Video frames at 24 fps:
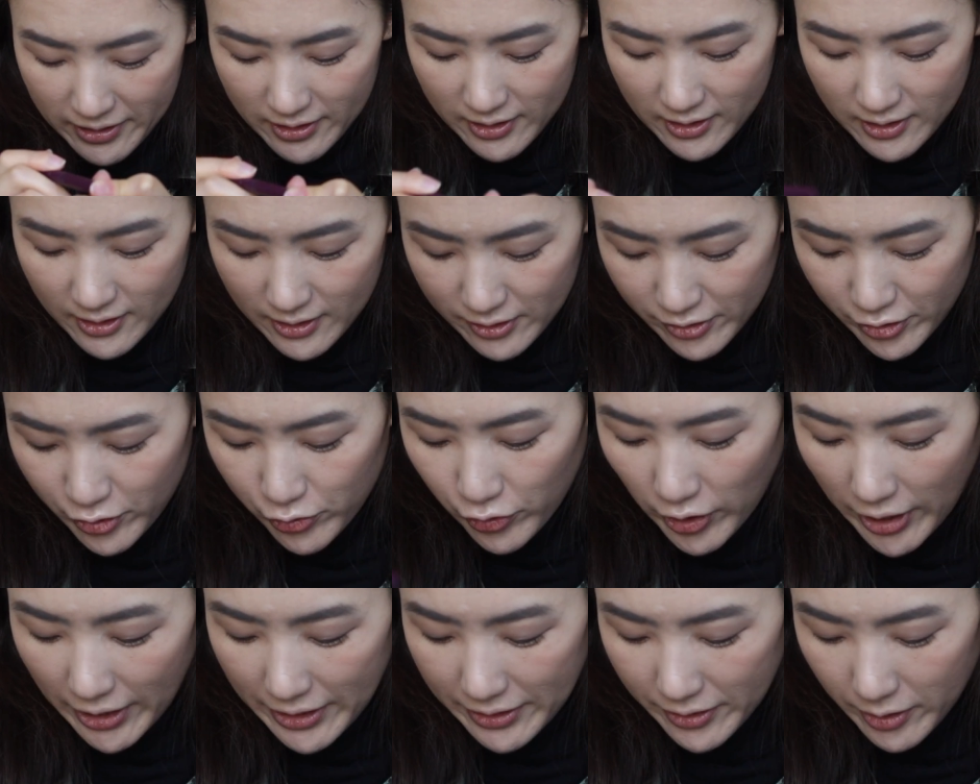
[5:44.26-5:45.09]
It has
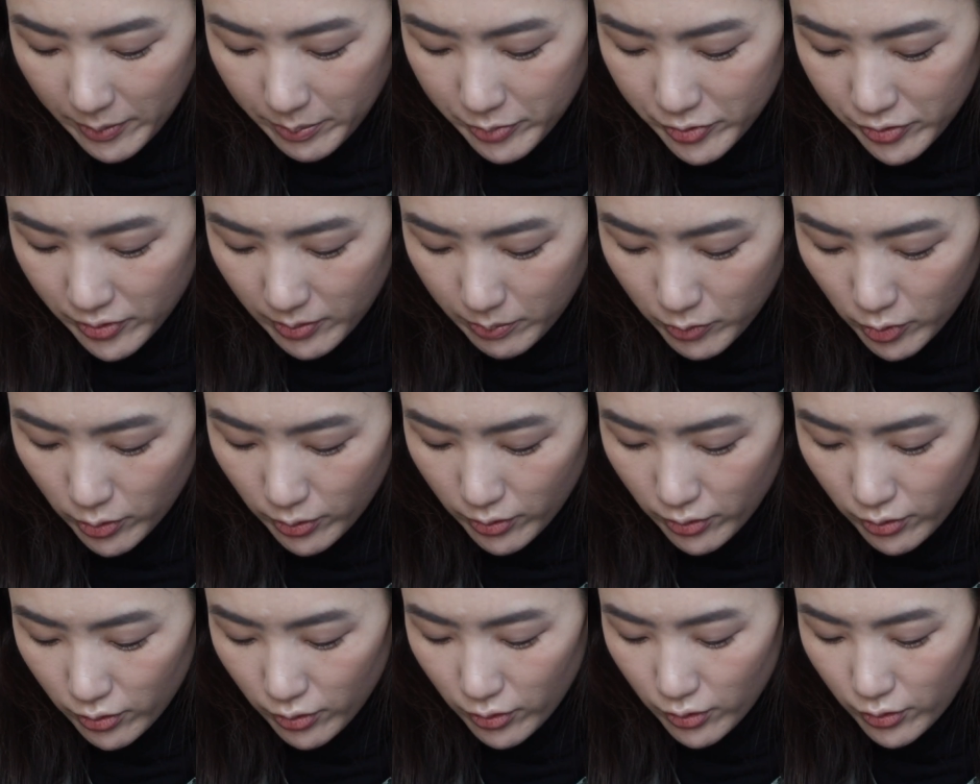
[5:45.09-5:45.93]
dried up, so I'm
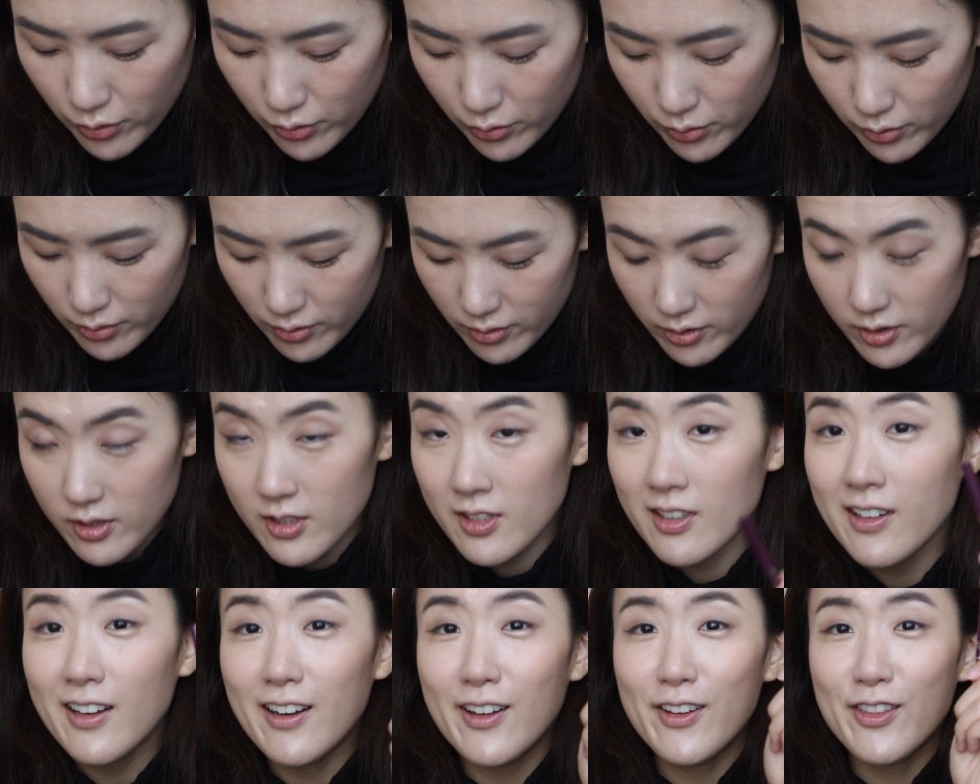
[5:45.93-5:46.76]
going to use
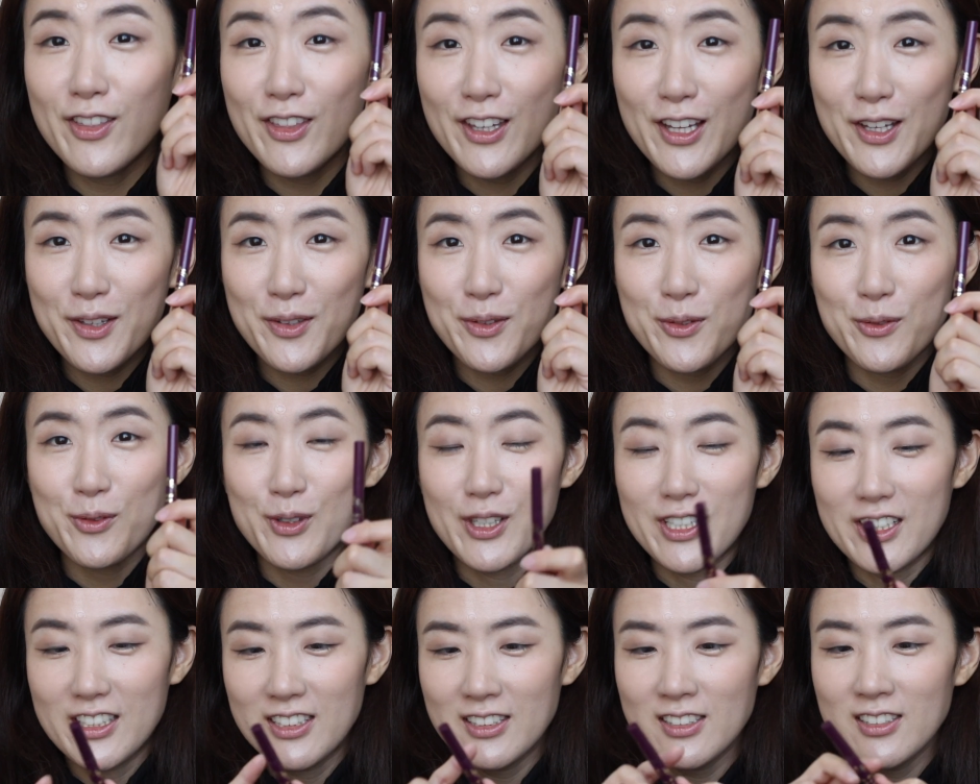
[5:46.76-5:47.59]
another
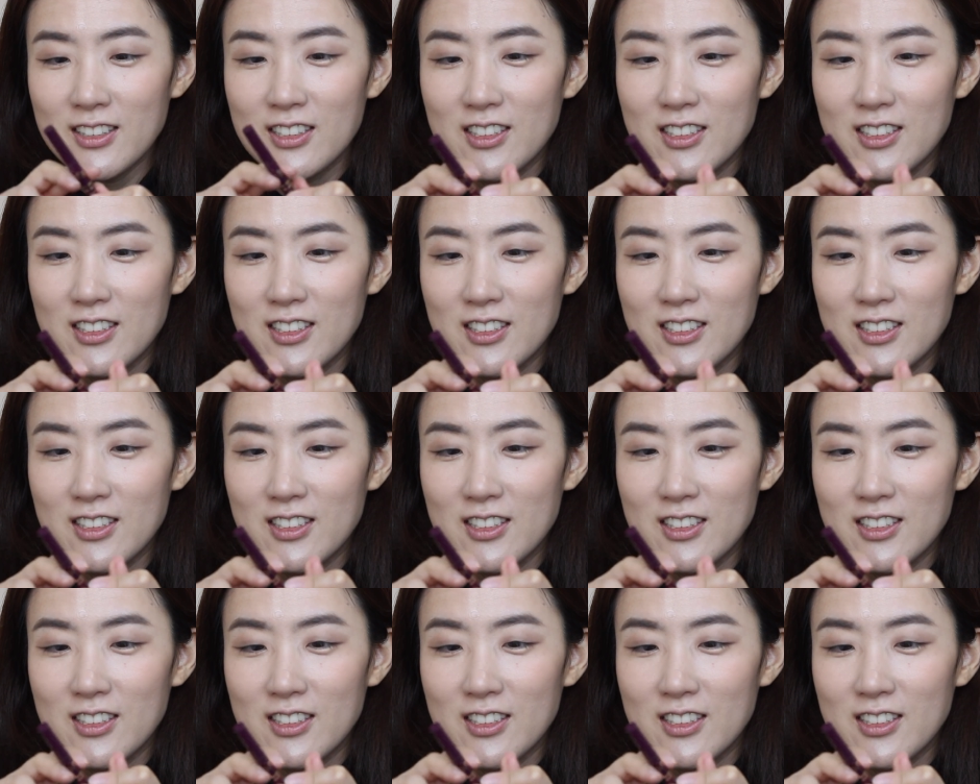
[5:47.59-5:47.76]
one.